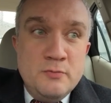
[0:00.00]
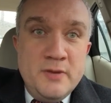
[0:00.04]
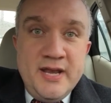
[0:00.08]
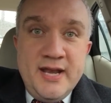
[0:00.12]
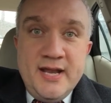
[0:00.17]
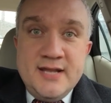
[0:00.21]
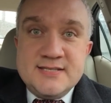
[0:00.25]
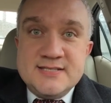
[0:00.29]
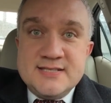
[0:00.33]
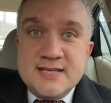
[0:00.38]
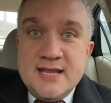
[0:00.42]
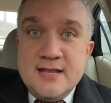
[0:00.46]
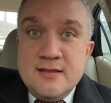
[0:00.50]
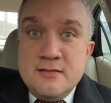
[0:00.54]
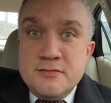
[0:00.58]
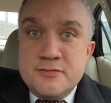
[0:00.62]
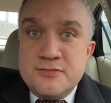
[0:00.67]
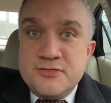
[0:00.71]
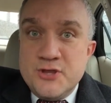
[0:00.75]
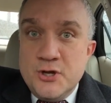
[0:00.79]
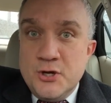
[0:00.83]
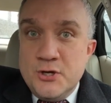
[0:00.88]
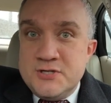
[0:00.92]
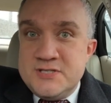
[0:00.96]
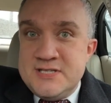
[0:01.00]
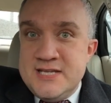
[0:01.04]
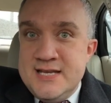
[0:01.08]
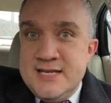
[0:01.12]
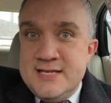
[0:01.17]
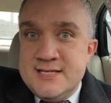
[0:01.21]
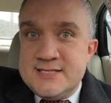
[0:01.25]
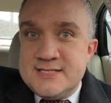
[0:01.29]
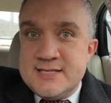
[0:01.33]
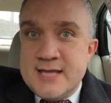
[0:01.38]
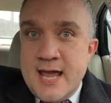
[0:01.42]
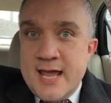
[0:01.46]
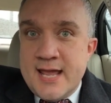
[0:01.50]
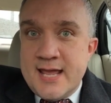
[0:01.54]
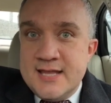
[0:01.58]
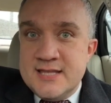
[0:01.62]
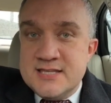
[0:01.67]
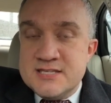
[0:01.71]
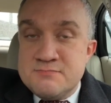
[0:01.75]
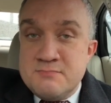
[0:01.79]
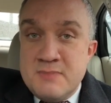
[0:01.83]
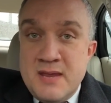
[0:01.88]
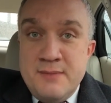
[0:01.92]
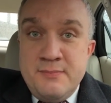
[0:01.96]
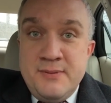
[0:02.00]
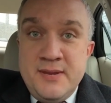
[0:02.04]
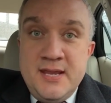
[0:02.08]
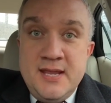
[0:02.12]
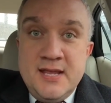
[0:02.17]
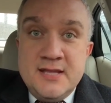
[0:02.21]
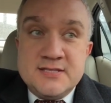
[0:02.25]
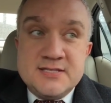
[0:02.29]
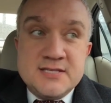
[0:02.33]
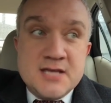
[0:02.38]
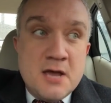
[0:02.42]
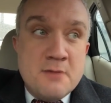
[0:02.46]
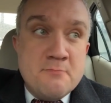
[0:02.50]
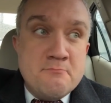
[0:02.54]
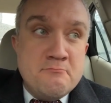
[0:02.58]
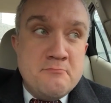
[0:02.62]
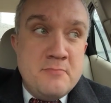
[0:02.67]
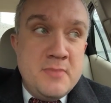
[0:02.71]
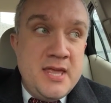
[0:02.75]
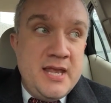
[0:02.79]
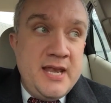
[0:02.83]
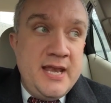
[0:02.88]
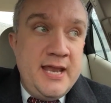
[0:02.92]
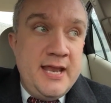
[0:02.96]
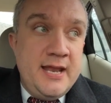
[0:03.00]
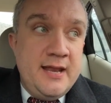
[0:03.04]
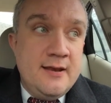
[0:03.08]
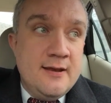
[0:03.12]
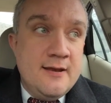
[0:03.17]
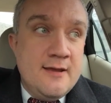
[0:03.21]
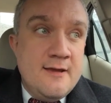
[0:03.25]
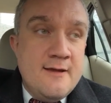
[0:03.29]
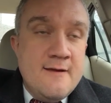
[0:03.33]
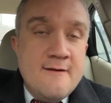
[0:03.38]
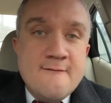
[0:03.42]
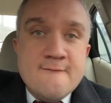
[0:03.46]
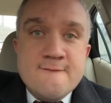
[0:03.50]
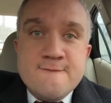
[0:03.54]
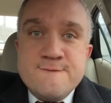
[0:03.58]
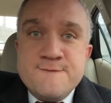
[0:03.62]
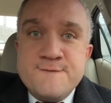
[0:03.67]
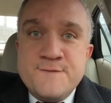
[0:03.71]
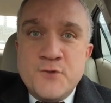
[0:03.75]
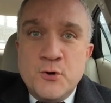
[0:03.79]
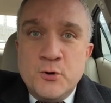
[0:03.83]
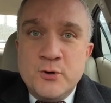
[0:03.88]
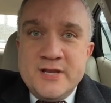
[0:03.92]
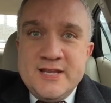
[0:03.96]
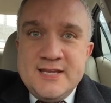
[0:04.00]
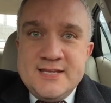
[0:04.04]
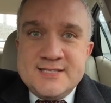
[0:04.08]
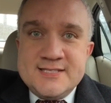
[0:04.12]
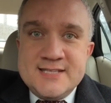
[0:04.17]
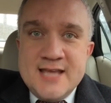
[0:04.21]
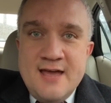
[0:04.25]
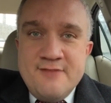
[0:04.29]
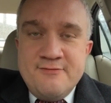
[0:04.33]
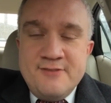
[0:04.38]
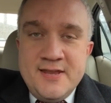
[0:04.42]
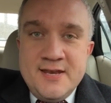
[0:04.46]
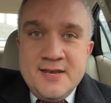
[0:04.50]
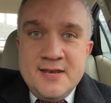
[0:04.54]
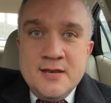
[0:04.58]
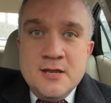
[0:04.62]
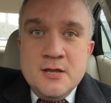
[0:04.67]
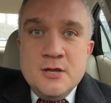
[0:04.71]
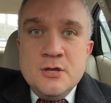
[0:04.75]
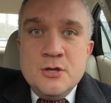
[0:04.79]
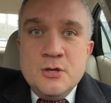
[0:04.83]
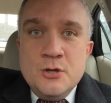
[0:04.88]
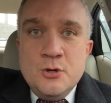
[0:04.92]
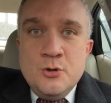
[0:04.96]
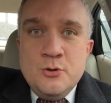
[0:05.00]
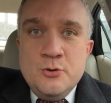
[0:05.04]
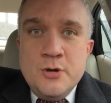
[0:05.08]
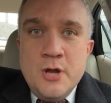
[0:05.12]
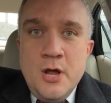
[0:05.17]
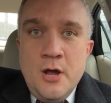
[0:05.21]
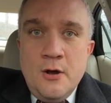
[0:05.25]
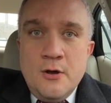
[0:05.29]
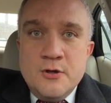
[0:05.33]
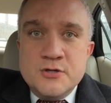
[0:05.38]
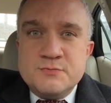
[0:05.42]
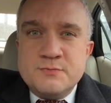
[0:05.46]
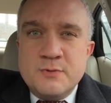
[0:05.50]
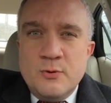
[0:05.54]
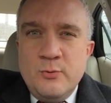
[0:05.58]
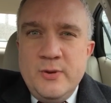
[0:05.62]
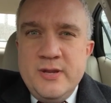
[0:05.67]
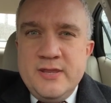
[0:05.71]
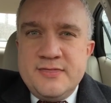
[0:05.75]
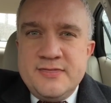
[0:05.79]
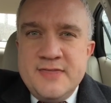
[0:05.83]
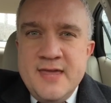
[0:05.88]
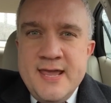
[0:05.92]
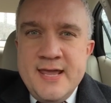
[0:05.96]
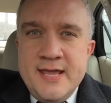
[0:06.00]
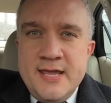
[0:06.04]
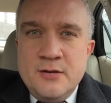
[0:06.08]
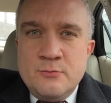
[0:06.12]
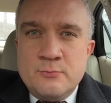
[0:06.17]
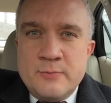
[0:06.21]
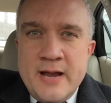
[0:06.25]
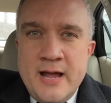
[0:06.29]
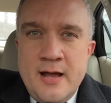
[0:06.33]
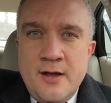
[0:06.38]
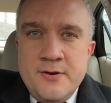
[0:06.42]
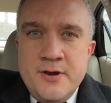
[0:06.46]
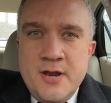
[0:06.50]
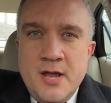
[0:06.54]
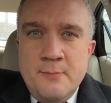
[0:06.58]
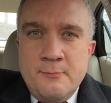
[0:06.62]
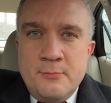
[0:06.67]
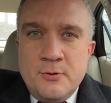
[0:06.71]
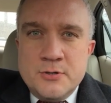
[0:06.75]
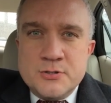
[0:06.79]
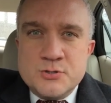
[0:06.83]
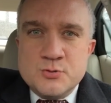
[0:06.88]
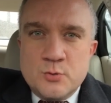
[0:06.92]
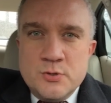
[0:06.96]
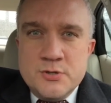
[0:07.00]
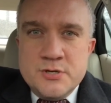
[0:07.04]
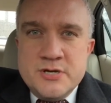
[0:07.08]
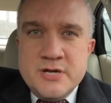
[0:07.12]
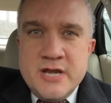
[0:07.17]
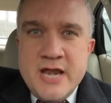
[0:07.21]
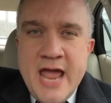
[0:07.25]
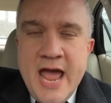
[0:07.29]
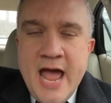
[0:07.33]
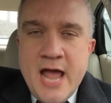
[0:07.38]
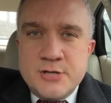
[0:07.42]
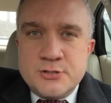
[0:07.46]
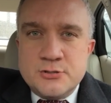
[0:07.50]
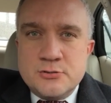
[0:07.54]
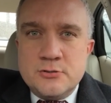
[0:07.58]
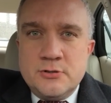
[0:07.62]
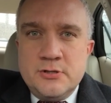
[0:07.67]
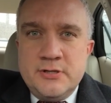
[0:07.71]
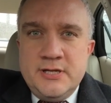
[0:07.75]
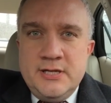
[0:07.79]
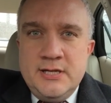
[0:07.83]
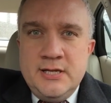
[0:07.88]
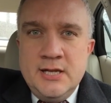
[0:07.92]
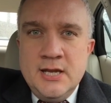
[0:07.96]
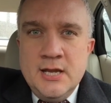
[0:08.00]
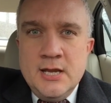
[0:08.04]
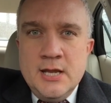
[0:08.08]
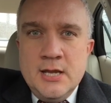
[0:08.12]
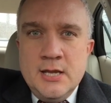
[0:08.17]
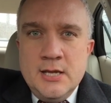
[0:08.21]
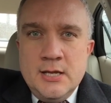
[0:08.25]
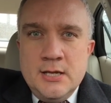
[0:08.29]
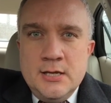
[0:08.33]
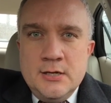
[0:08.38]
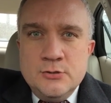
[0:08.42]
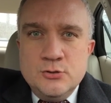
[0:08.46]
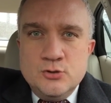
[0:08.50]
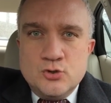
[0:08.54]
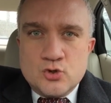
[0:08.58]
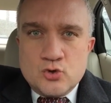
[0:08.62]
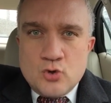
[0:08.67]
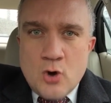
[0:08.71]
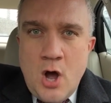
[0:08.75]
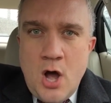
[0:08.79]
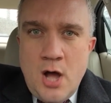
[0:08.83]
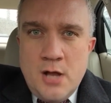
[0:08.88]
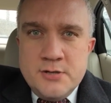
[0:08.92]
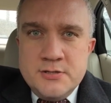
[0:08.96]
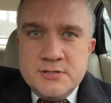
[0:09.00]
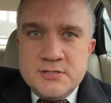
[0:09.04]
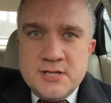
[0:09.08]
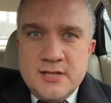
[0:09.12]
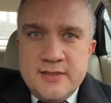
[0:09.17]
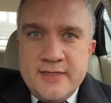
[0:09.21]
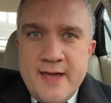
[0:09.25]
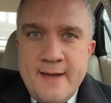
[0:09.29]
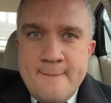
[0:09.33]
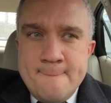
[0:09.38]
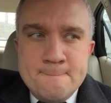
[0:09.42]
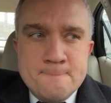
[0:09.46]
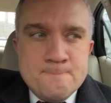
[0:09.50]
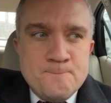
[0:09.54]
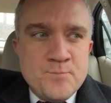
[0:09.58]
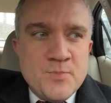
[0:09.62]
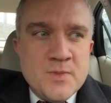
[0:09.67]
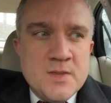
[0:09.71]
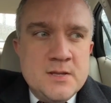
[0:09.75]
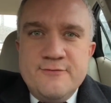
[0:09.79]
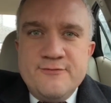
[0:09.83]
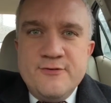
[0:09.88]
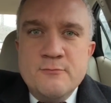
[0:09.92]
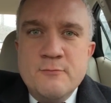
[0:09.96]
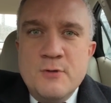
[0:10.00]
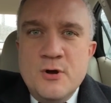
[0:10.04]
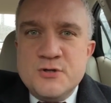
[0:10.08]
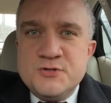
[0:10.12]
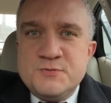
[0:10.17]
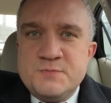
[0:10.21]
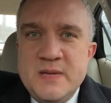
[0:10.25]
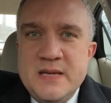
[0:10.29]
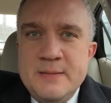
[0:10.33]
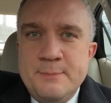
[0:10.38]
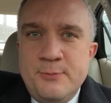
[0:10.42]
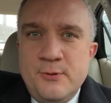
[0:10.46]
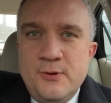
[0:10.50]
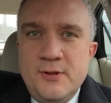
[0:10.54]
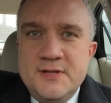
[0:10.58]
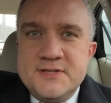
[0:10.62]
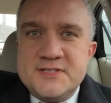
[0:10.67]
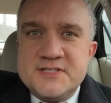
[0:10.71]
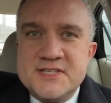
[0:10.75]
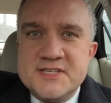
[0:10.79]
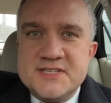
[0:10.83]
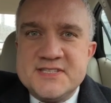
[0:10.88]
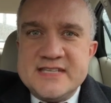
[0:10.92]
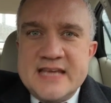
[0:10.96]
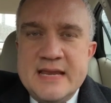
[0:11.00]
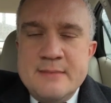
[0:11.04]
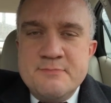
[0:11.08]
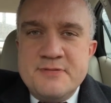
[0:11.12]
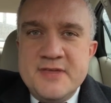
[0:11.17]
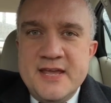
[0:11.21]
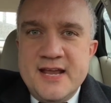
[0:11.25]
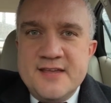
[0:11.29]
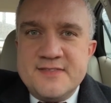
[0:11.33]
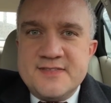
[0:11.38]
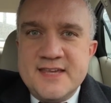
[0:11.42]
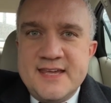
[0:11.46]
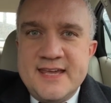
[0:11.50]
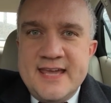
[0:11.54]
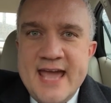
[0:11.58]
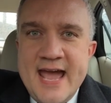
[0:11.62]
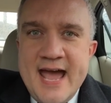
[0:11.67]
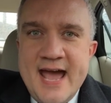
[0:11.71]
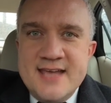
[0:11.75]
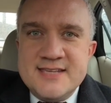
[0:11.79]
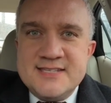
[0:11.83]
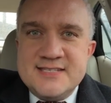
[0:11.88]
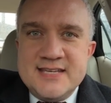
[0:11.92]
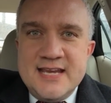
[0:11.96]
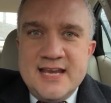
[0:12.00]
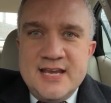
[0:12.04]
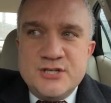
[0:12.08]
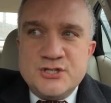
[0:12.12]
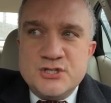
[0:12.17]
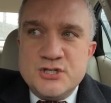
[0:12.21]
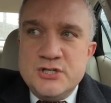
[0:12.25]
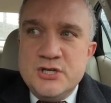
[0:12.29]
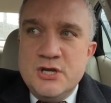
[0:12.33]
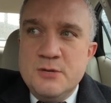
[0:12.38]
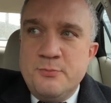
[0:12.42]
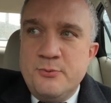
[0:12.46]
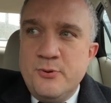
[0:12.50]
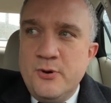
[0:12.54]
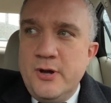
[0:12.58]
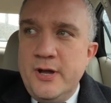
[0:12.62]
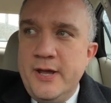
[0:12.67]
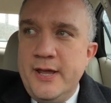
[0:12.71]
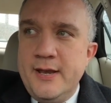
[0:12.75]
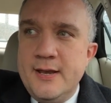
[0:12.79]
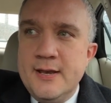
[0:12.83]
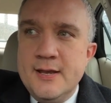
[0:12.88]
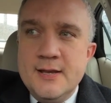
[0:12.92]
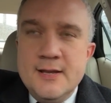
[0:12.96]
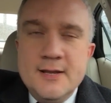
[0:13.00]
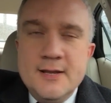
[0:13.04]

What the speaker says: minutes and 13 seconds. Maybe it's a minute 47, who knows? But we think in round numbers. We're naturally drawn to them. For most people, it's the same thing at the gas station. You put